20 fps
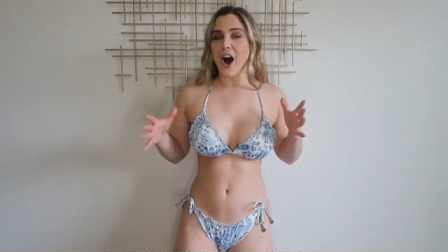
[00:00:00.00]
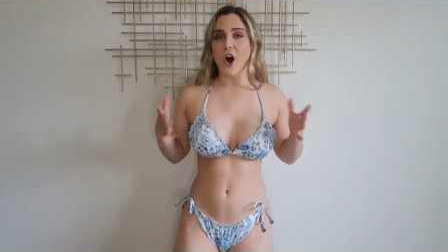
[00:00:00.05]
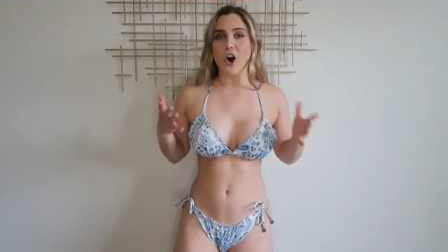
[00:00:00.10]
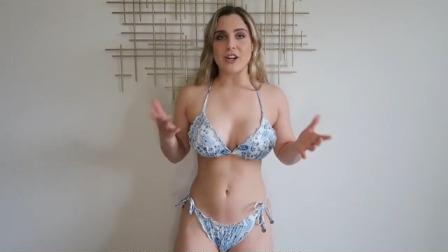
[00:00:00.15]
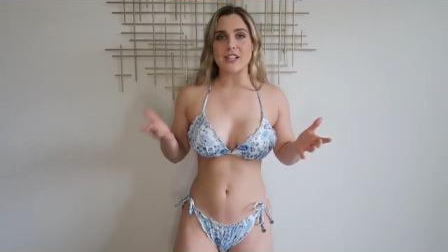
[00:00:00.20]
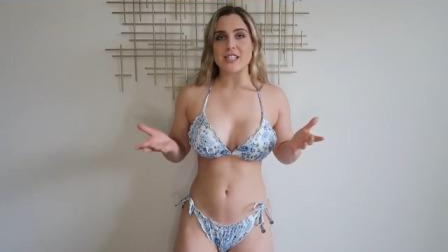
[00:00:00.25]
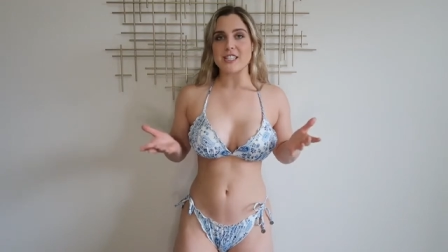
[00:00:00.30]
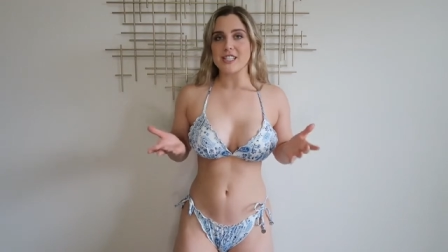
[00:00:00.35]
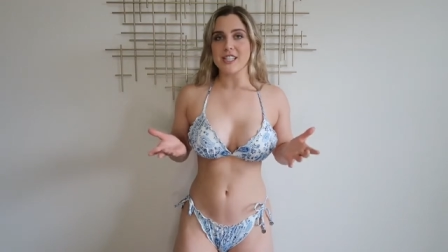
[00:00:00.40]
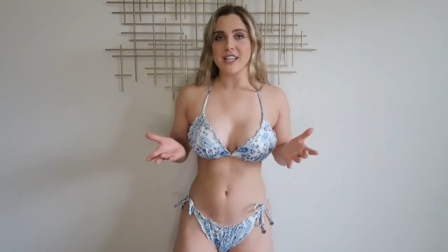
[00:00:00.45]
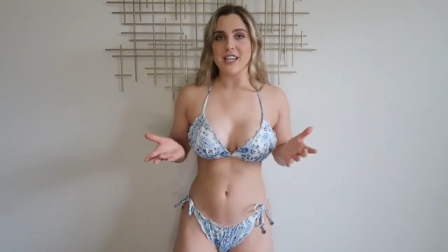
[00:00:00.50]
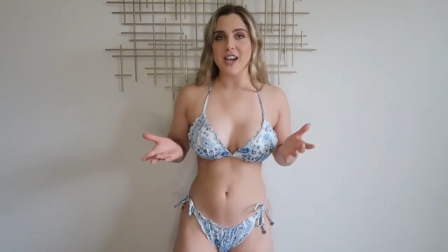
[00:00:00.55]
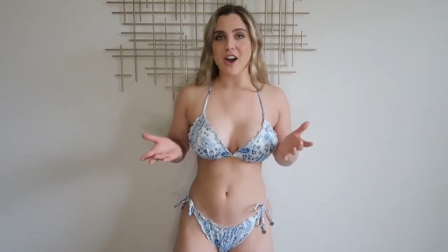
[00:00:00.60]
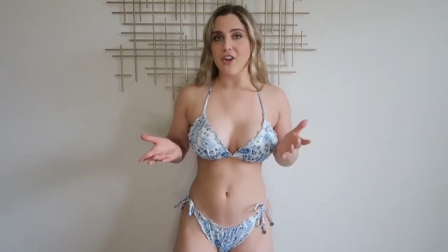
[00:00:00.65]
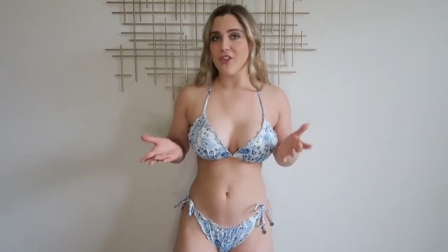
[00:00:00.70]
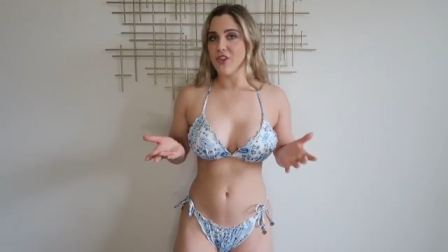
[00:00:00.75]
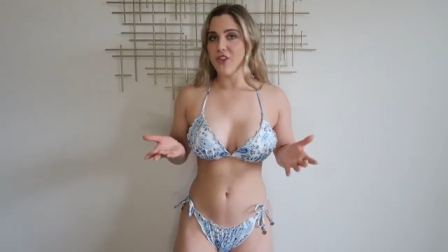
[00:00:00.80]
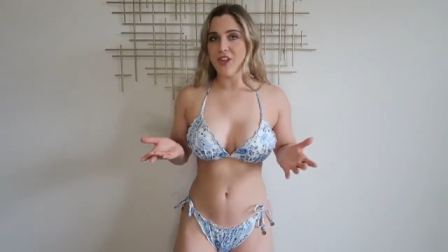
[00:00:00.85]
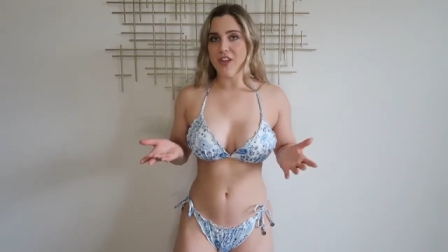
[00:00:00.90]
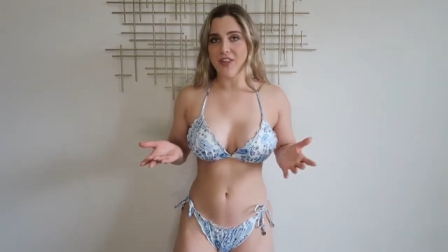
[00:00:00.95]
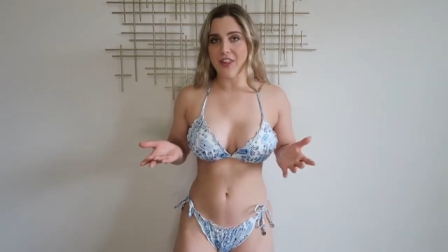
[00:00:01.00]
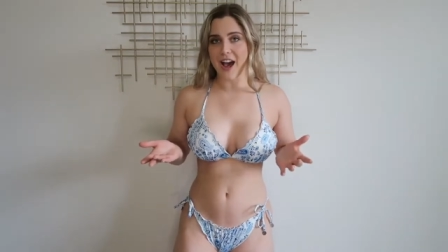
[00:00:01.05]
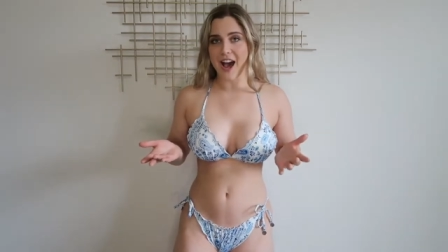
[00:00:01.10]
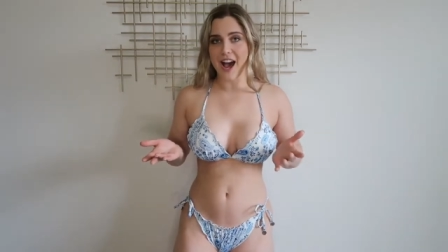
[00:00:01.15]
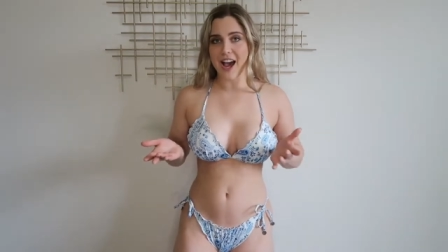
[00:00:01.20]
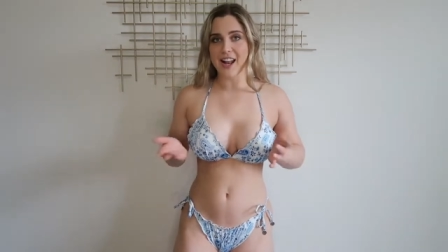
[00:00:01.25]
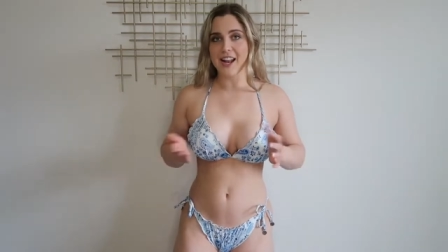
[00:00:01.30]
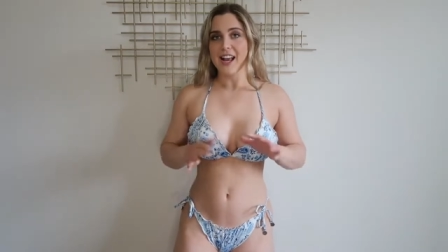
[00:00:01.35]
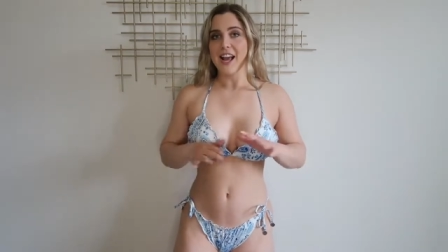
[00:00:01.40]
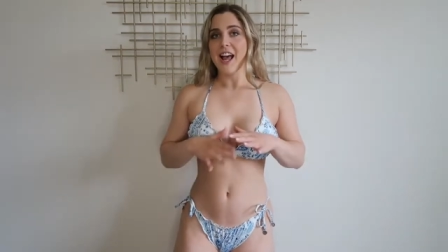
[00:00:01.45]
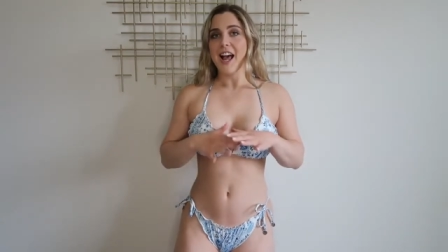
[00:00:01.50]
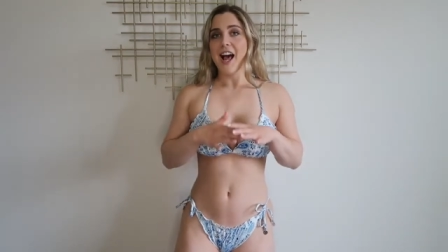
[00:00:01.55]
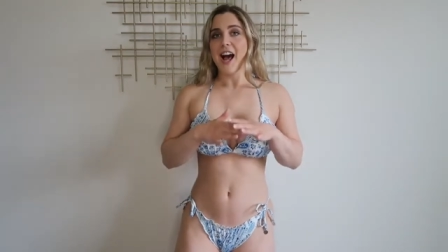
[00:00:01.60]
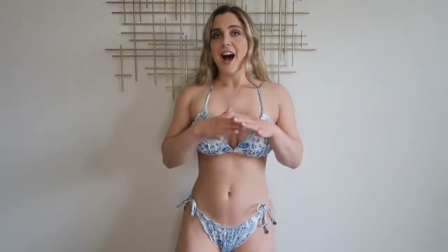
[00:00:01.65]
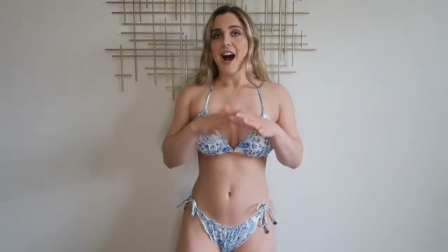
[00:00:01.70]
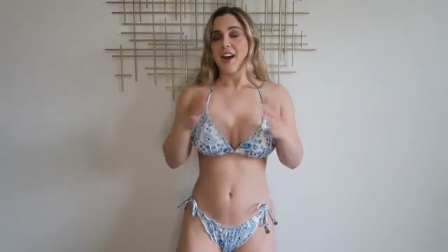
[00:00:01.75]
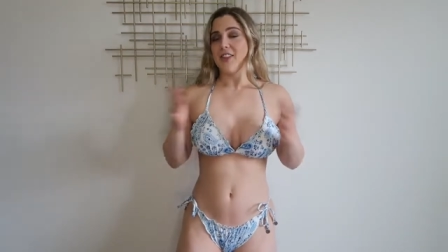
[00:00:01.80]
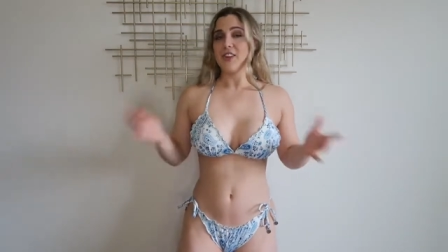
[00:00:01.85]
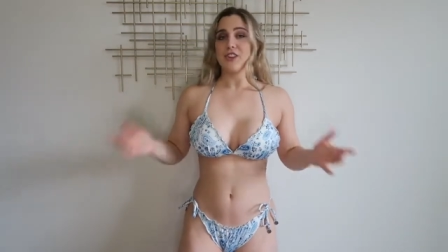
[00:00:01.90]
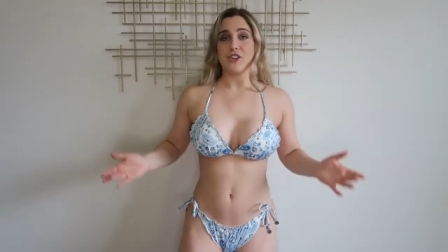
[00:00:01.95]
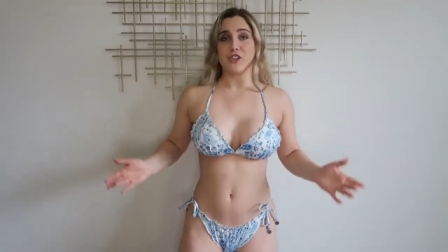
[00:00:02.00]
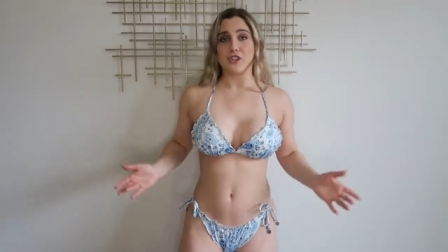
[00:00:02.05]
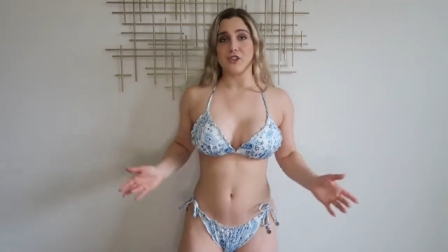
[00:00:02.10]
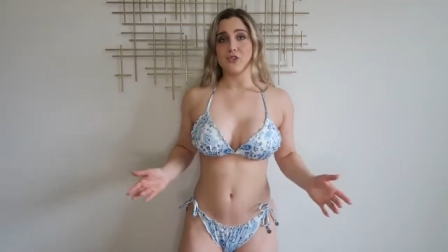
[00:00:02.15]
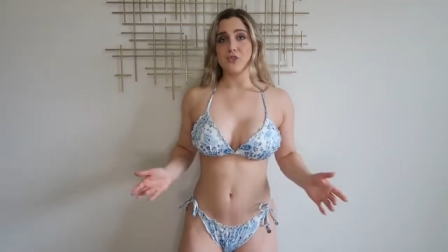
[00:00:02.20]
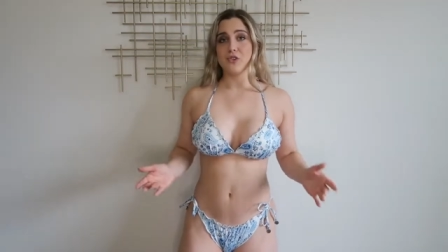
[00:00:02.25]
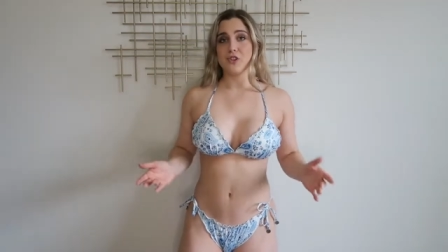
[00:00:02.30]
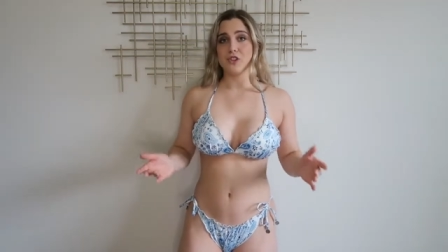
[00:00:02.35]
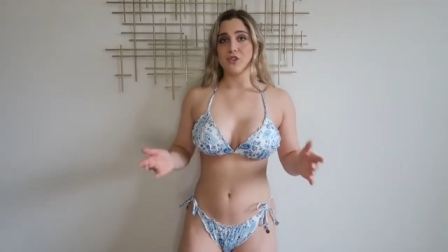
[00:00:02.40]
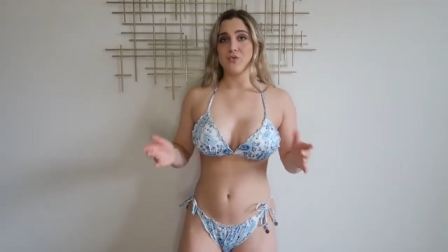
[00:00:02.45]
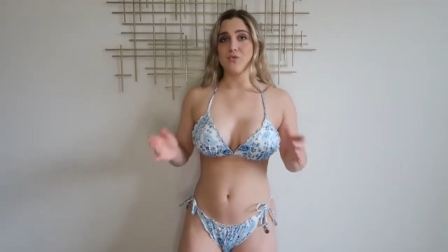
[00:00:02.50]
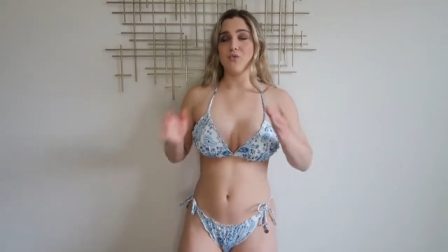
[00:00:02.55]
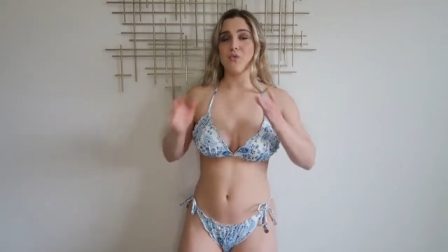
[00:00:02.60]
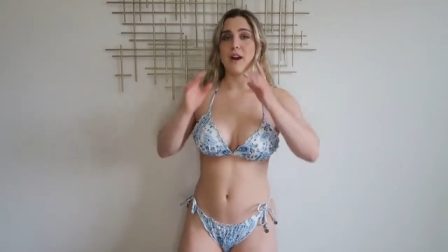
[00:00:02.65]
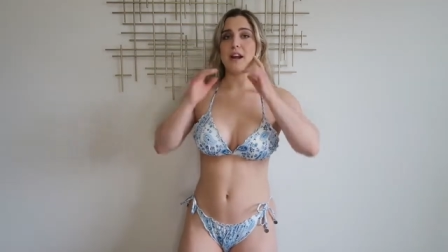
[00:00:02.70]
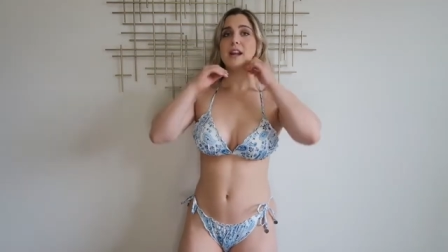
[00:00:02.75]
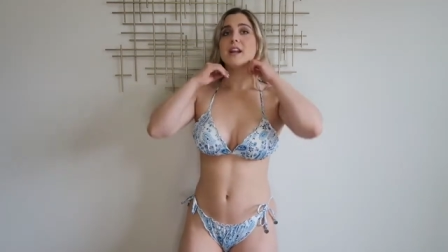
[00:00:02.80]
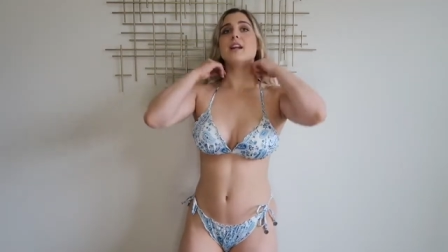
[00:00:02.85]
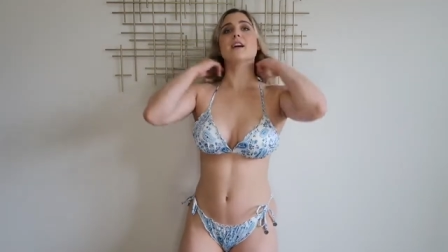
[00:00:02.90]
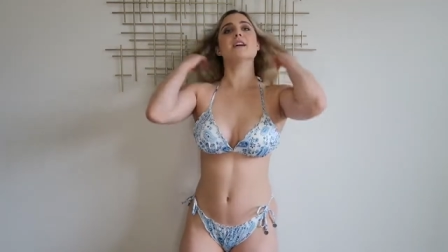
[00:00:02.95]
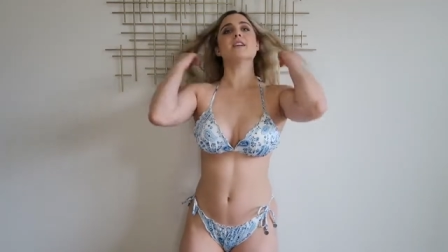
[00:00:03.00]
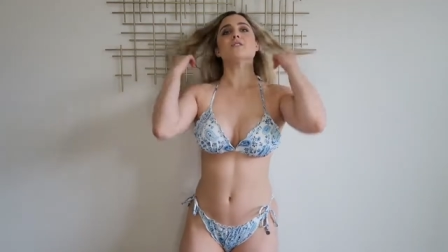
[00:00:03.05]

honestly, other than that, I think the suit is great.